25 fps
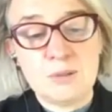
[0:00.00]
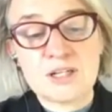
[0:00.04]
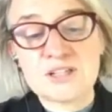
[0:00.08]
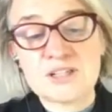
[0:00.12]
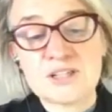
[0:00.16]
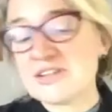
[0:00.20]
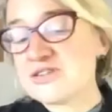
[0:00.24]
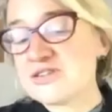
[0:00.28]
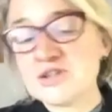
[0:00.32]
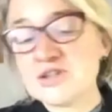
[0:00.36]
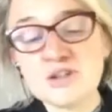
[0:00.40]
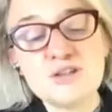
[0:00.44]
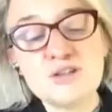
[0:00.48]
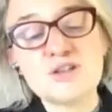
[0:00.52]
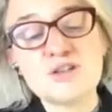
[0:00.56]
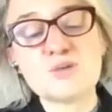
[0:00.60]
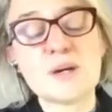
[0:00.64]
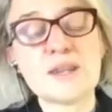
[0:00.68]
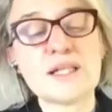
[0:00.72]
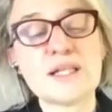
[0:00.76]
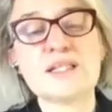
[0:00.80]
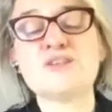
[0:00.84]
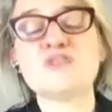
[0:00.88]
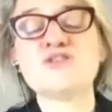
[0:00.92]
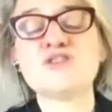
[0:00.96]
But as I turn
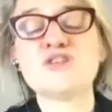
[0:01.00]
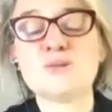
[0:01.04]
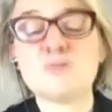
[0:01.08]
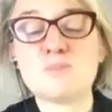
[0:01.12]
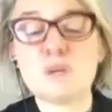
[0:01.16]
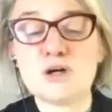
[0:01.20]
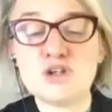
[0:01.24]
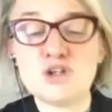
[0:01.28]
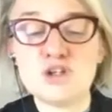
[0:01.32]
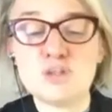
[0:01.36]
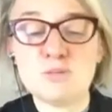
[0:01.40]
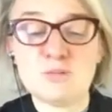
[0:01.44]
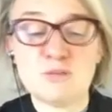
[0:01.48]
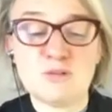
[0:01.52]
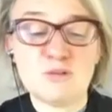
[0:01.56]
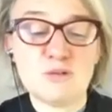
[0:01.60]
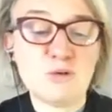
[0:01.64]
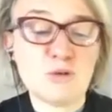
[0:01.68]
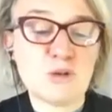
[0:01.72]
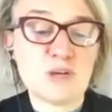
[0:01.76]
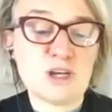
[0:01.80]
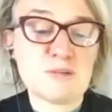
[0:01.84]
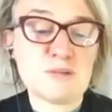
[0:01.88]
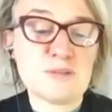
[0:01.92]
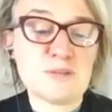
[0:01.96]
directly to the motion
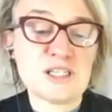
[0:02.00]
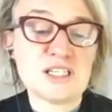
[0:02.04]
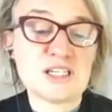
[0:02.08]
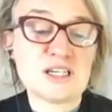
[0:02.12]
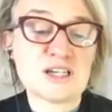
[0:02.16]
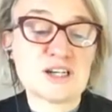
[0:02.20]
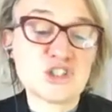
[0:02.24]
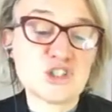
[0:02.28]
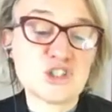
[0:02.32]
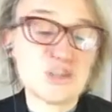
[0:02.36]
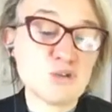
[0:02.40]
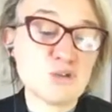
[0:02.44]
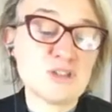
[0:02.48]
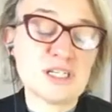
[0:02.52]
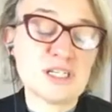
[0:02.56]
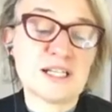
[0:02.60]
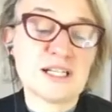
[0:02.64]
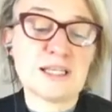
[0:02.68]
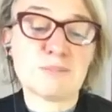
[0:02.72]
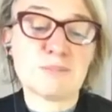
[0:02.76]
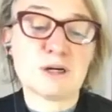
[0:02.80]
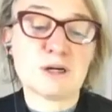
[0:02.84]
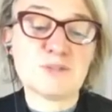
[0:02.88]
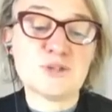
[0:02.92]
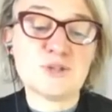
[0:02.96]
before the committee, I should
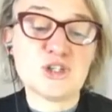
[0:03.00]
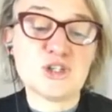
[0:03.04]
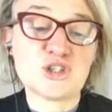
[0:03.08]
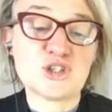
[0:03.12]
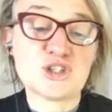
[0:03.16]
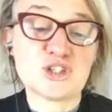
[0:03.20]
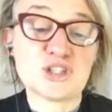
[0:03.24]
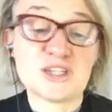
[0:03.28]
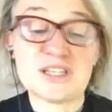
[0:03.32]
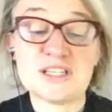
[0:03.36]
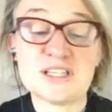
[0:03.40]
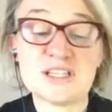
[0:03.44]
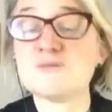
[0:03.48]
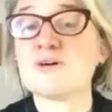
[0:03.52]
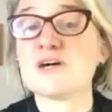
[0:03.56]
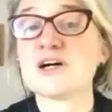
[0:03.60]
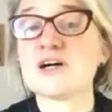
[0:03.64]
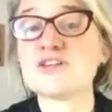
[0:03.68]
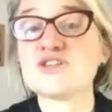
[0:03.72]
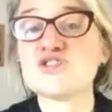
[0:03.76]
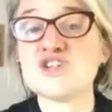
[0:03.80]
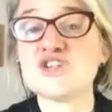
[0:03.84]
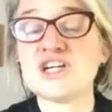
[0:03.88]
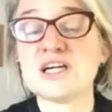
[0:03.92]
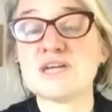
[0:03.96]
declare my position as
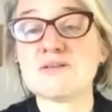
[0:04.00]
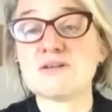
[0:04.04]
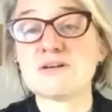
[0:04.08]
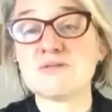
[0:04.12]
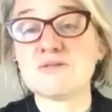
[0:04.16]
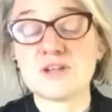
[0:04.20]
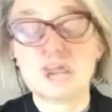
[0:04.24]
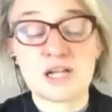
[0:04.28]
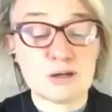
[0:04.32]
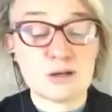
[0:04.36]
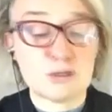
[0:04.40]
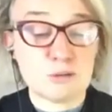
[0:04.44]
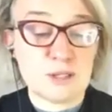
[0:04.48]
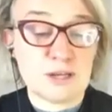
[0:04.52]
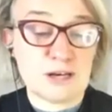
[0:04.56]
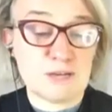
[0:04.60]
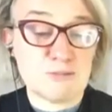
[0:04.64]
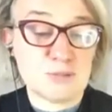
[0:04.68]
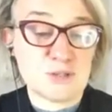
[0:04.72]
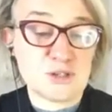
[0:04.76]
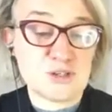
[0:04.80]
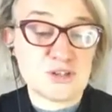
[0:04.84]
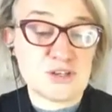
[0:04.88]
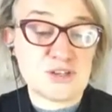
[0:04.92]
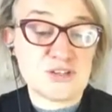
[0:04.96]
Vice Chair of the Local
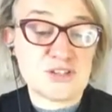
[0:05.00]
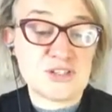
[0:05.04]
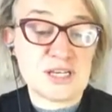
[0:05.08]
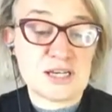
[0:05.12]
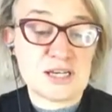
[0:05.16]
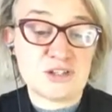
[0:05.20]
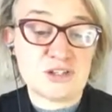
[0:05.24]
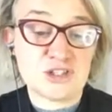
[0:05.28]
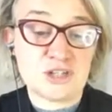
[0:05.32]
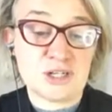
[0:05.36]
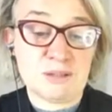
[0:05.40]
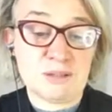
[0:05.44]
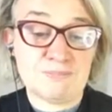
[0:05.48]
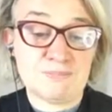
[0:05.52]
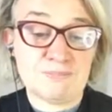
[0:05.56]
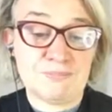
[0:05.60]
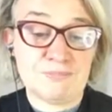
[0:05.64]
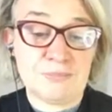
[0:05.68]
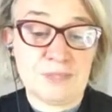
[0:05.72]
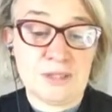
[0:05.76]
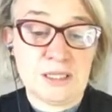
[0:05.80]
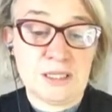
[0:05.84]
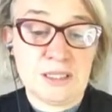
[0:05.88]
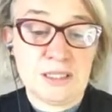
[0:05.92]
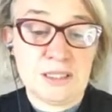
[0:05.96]
Government Association.
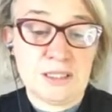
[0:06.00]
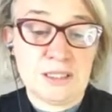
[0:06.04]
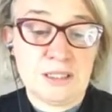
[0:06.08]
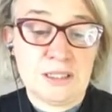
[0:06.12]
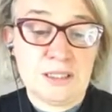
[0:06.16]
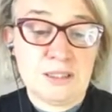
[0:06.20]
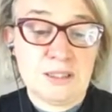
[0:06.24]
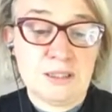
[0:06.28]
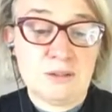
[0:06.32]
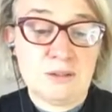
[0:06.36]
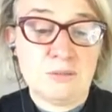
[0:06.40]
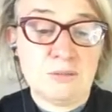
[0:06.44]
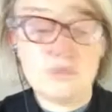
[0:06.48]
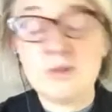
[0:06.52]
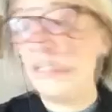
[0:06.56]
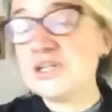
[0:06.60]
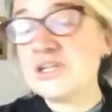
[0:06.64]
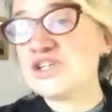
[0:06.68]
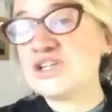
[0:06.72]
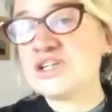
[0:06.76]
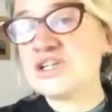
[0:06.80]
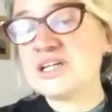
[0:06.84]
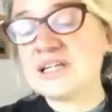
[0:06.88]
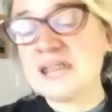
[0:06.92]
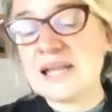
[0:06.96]

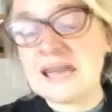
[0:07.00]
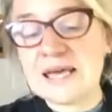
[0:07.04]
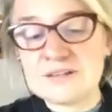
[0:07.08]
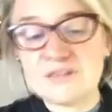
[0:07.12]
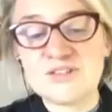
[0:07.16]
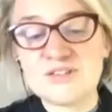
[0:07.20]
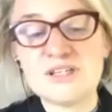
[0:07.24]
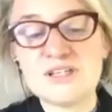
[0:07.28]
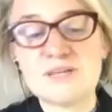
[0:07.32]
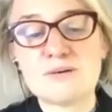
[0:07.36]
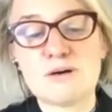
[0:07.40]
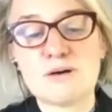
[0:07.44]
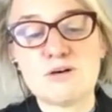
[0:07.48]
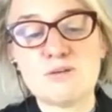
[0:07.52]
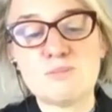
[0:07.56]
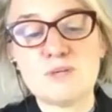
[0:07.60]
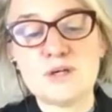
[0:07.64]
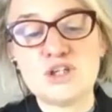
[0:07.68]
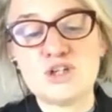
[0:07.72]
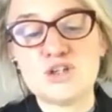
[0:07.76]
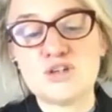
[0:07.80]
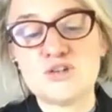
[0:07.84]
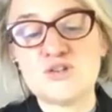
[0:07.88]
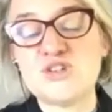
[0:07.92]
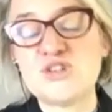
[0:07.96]
Reaching net zero
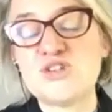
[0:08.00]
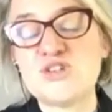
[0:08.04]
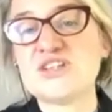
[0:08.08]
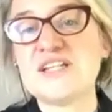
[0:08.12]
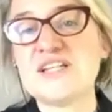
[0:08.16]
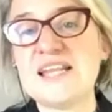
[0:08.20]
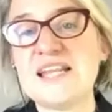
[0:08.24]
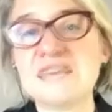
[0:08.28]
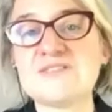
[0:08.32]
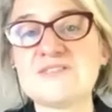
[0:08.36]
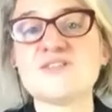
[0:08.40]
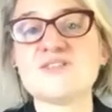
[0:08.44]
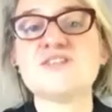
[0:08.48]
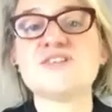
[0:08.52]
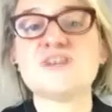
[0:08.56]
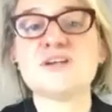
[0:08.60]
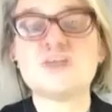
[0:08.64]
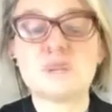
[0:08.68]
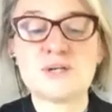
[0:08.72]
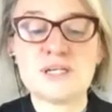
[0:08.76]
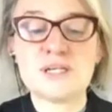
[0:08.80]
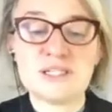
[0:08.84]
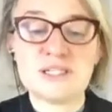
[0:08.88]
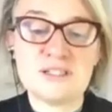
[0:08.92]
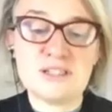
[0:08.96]
emissions is a
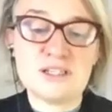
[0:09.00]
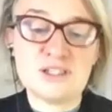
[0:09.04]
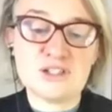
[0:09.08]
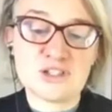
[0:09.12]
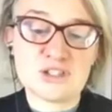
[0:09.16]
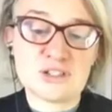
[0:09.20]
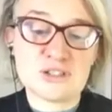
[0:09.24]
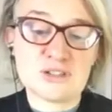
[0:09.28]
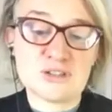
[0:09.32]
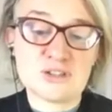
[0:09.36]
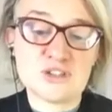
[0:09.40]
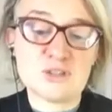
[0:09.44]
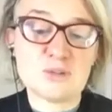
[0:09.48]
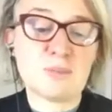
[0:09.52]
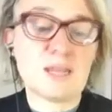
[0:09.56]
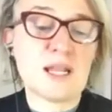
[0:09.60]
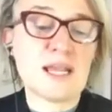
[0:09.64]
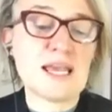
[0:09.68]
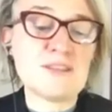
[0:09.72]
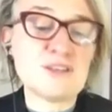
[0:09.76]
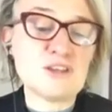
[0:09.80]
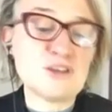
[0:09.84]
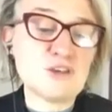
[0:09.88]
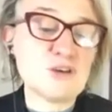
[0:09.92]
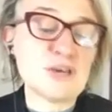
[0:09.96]
necessary condition to
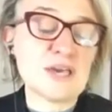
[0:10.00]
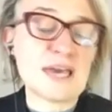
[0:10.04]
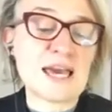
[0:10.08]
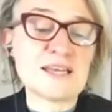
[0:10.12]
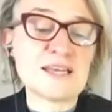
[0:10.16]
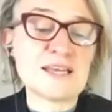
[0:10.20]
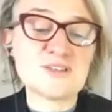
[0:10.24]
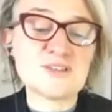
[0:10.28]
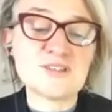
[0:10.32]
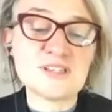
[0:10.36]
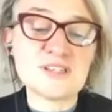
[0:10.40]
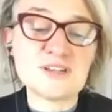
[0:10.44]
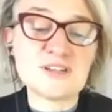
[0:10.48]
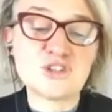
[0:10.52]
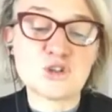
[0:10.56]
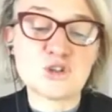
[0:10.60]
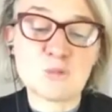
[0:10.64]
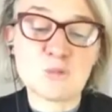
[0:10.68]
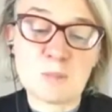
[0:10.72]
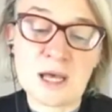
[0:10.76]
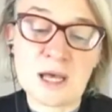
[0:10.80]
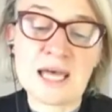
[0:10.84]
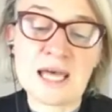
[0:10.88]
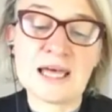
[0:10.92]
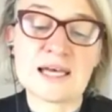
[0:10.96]
play the UK's
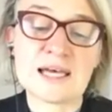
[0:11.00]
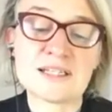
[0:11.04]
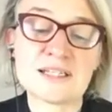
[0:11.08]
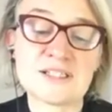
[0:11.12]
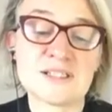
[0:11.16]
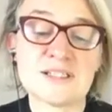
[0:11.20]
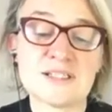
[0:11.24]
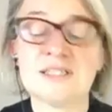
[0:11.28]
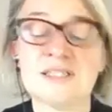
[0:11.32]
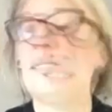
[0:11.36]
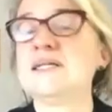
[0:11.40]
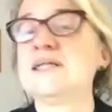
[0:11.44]
essential part